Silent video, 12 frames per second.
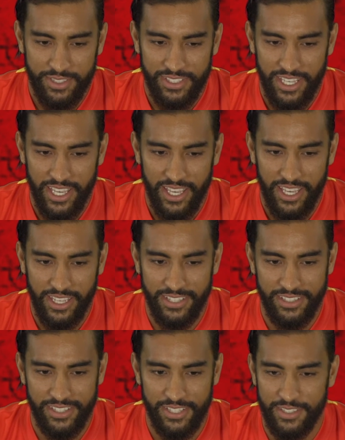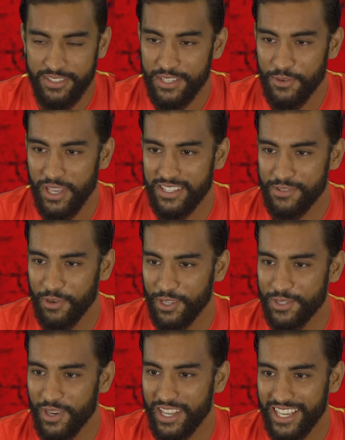Yeah, still we had to
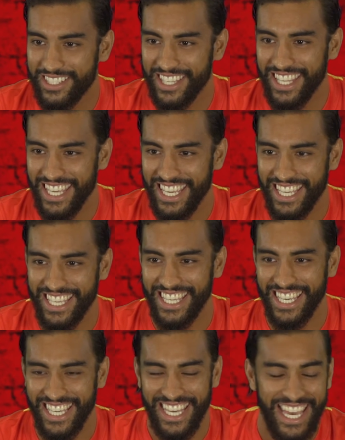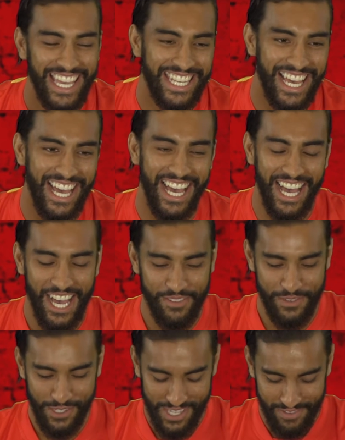watch one, actually.
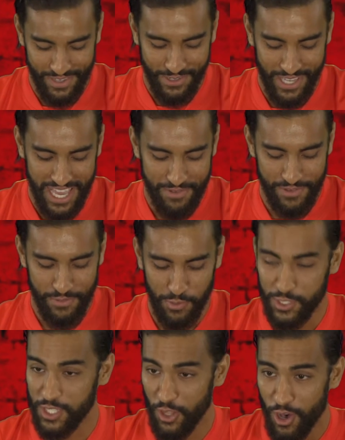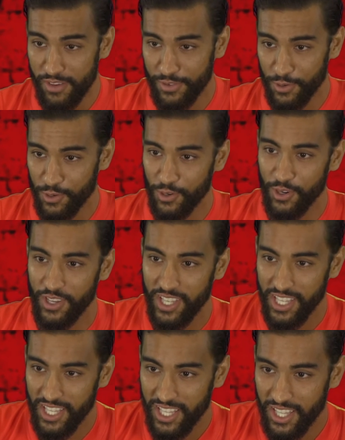First AFL game we watched live or
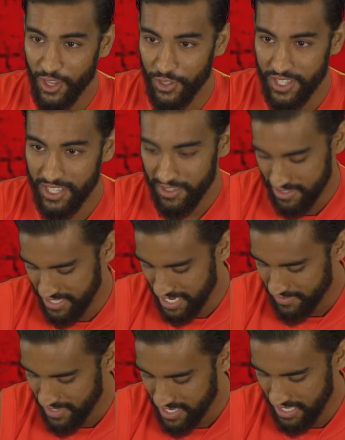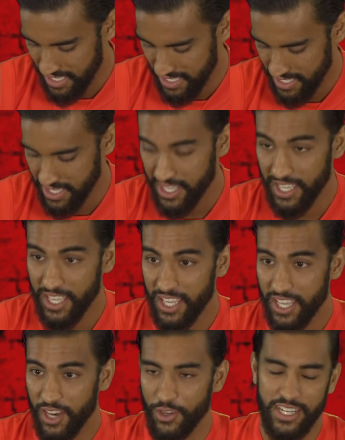on the
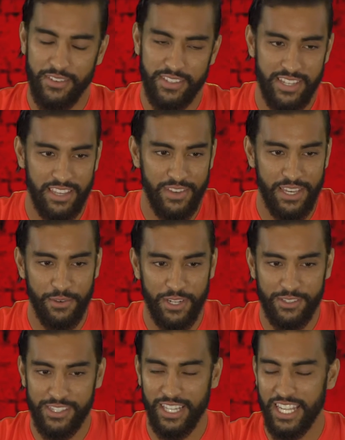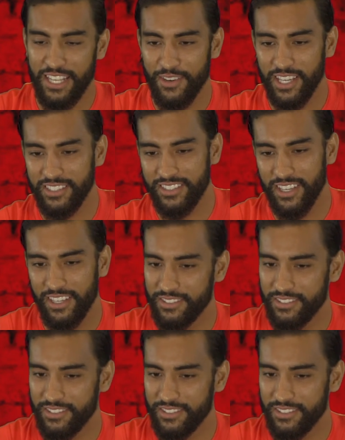TV? I didn't have a TV when I was little anyway, so